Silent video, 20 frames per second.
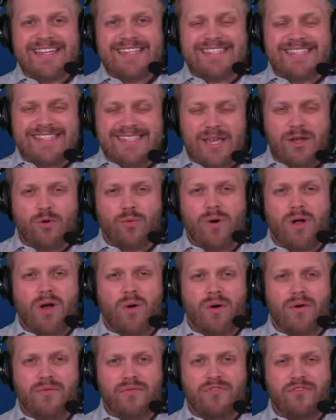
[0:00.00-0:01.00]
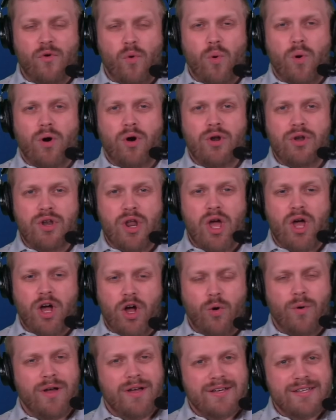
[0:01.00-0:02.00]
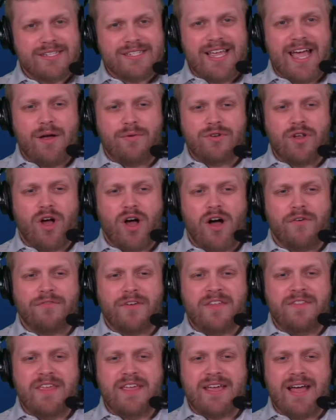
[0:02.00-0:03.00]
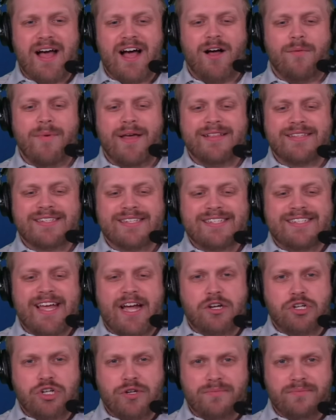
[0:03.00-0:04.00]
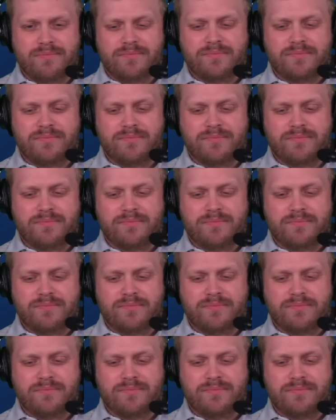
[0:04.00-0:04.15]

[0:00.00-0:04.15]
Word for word: 0 for no. Sound off in the comments section.